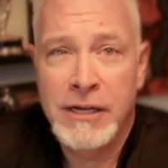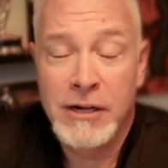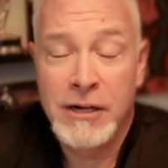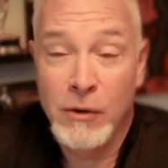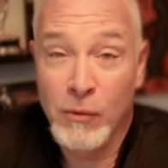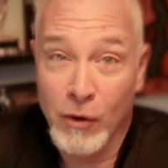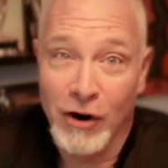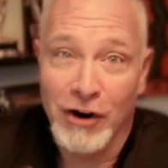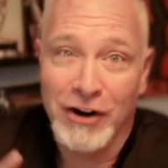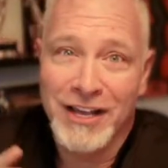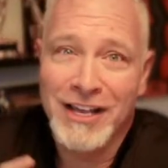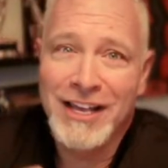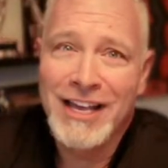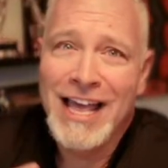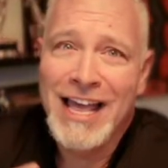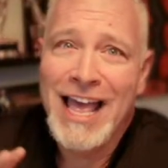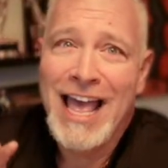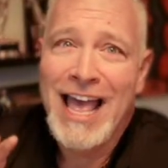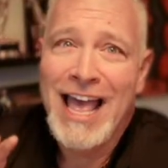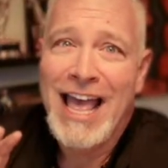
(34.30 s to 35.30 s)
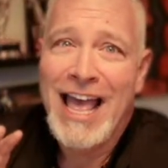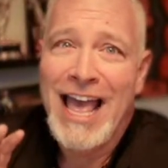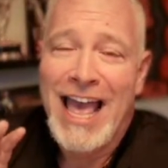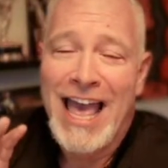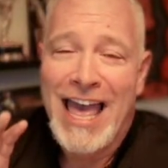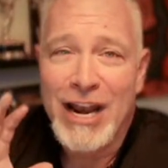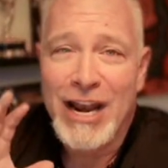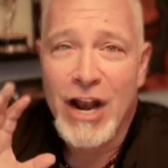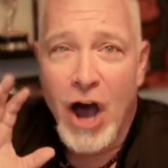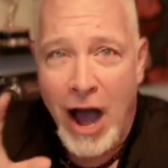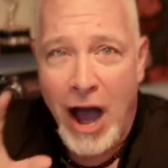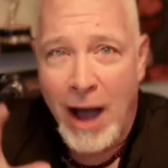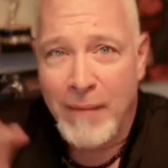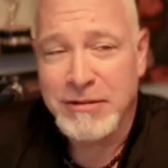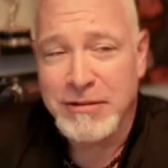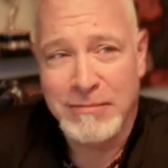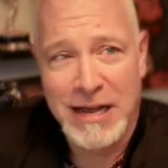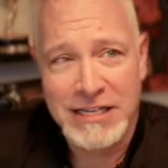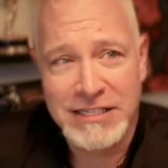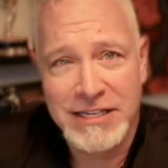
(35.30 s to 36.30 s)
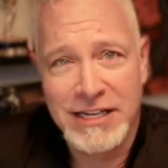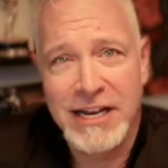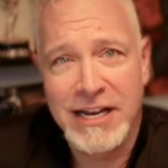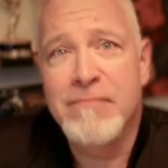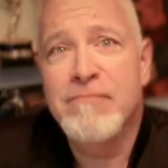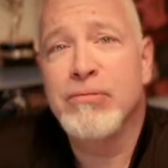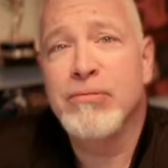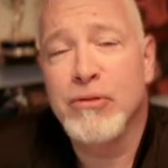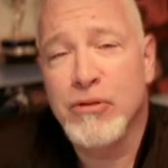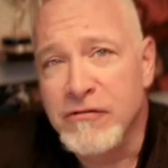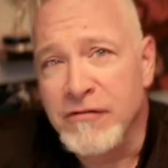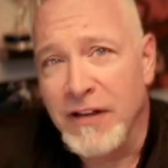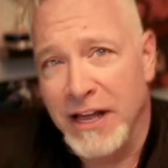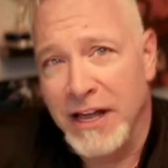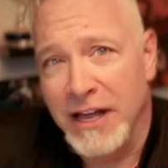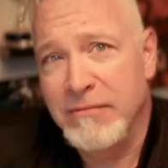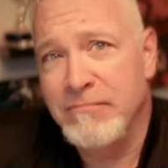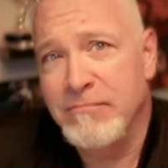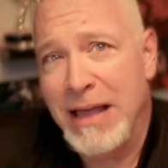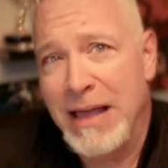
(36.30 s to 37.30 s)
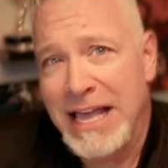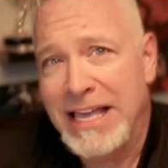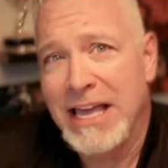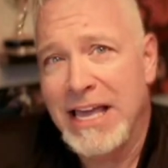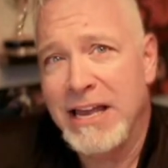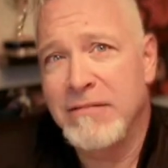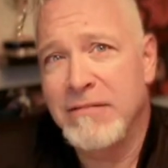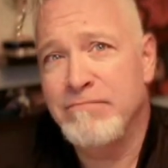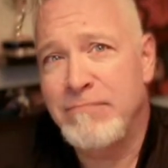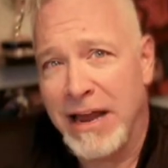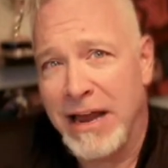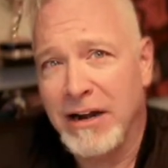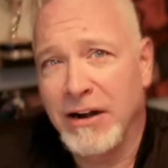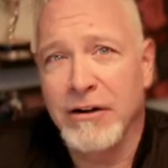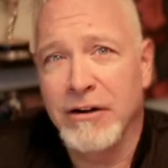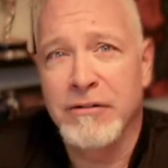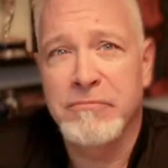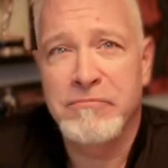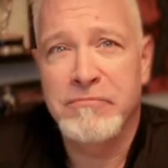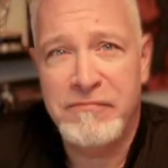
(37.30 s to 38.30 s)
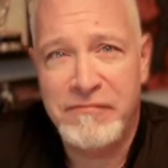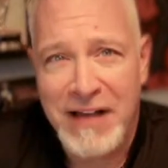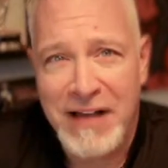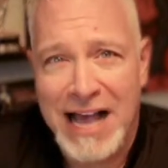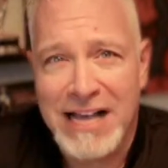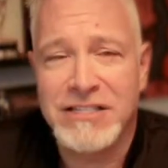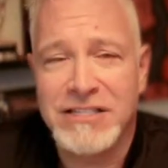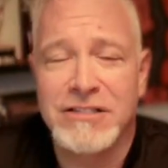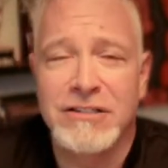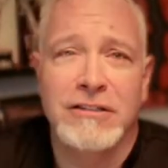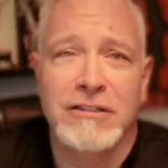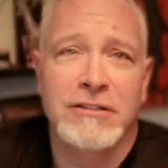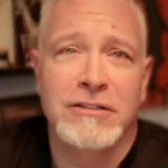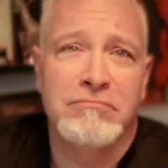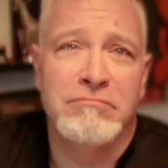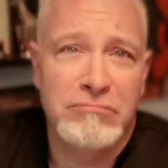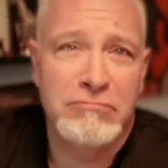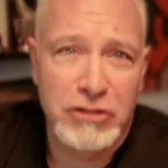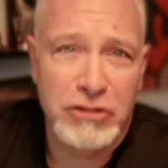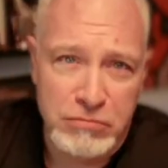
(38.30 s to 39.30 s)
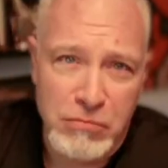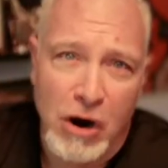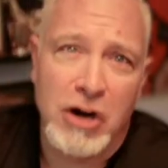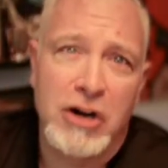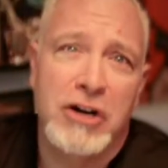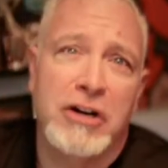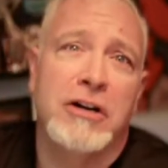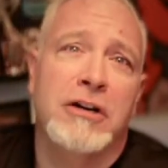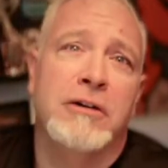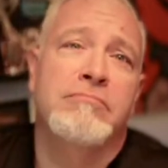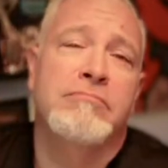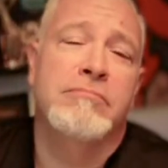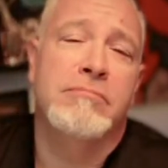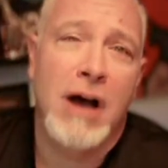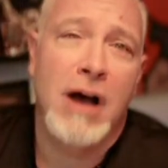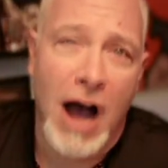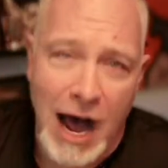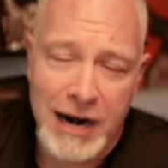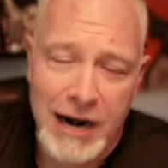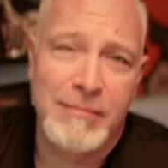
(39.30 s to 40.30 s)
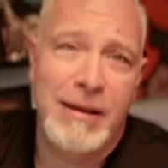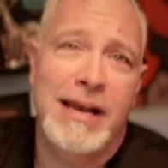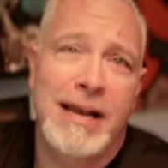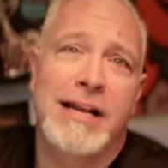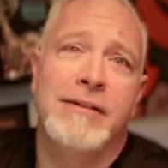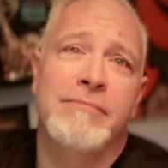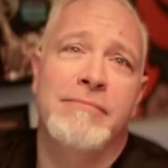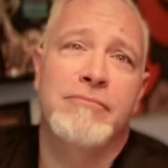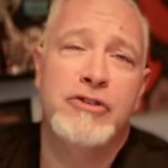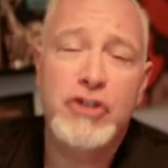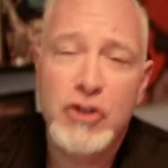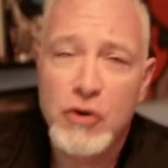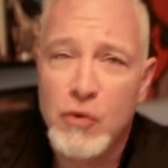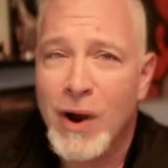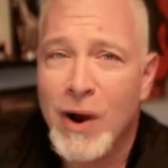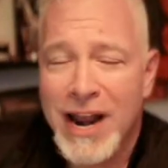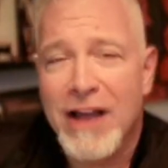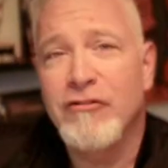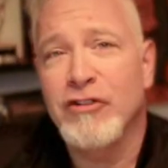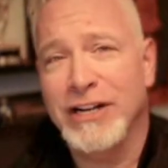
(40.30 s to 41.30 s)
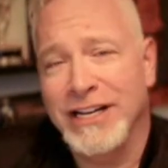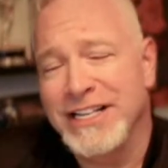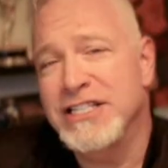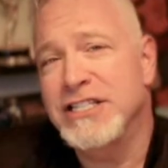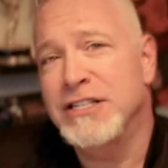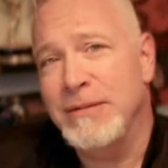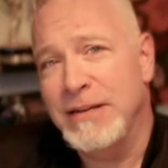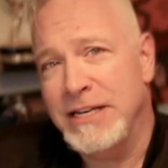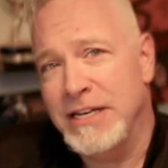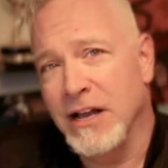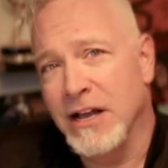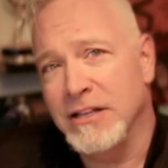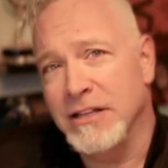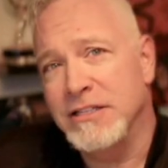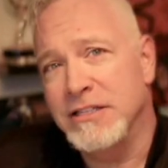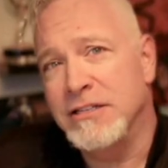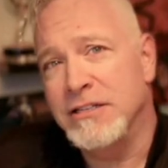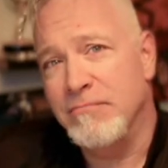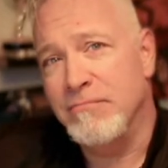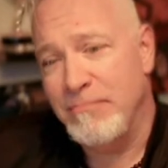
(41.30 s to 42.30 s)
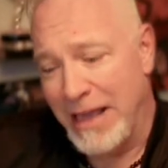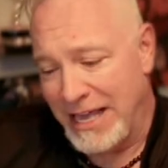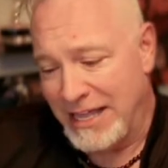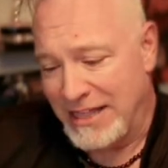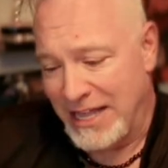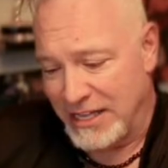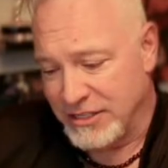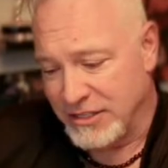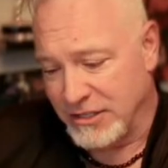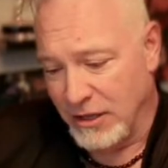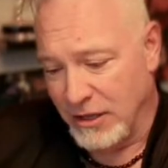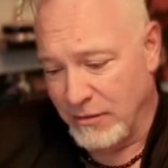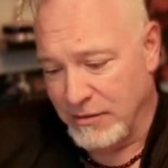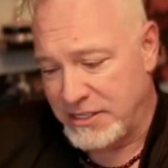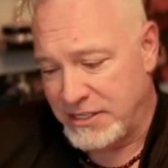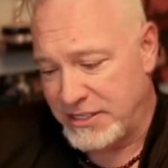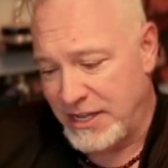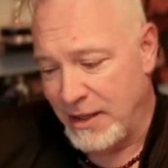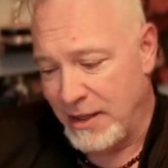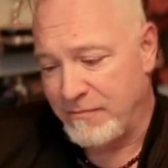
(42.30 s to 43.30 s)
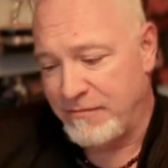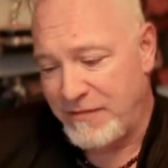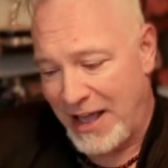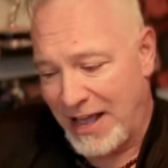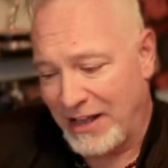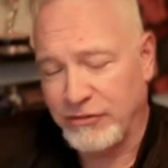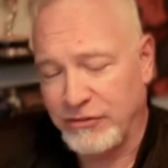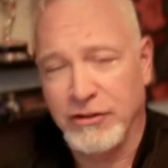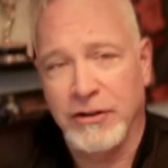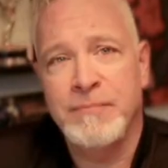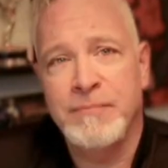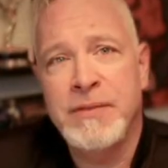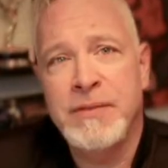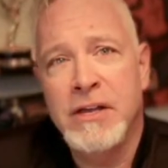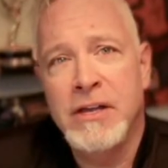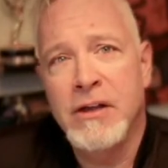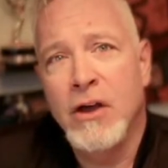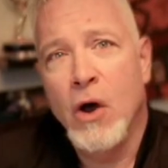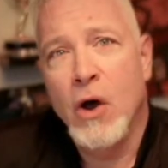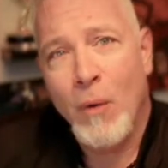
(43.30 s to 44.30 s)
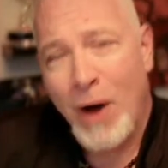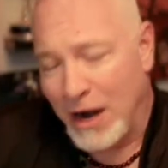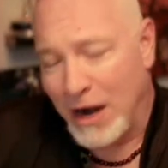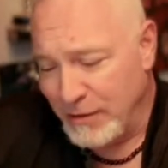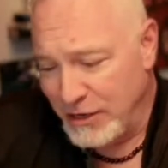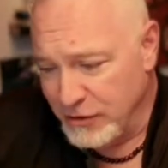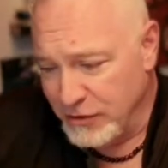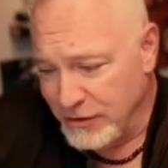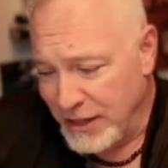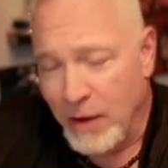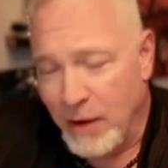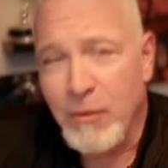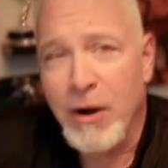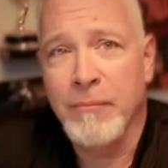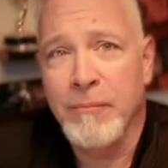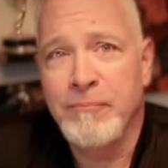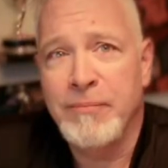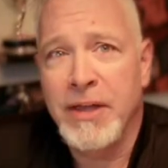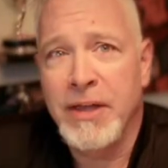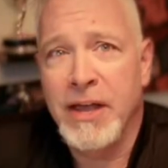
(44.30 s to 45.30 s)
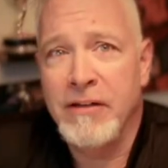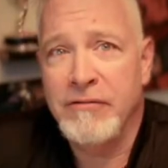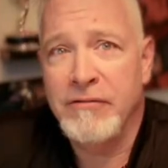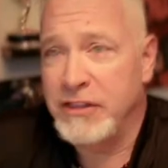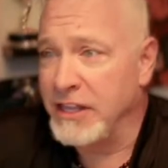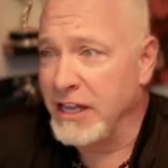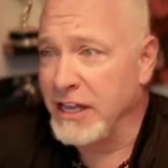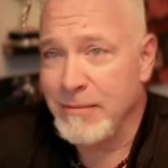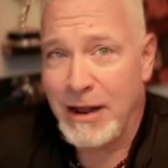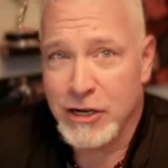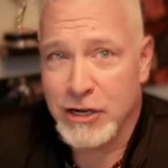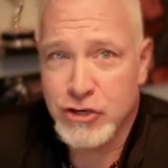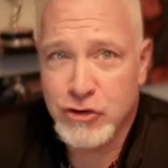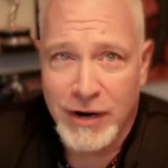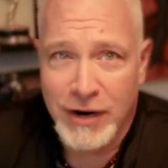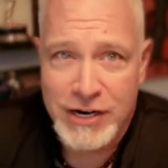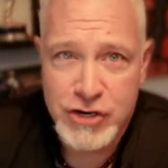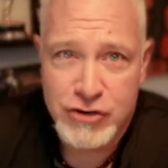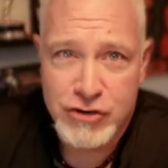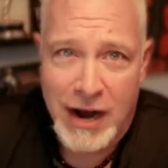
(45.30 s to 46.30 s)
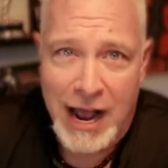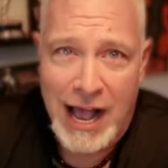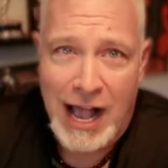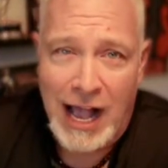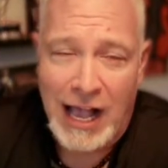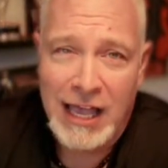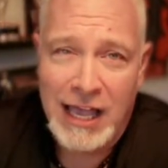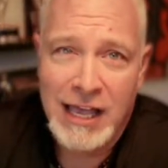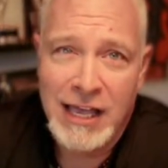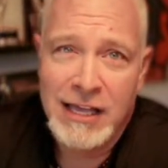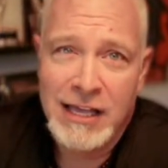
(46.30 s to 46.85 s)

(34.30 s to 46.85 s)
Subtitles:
work and optimize it, improve it, make it better, faster, smarter, automate it, do whatever needs to be done to make that slowest step faster. Why do we do that? Well, if you think about a train track,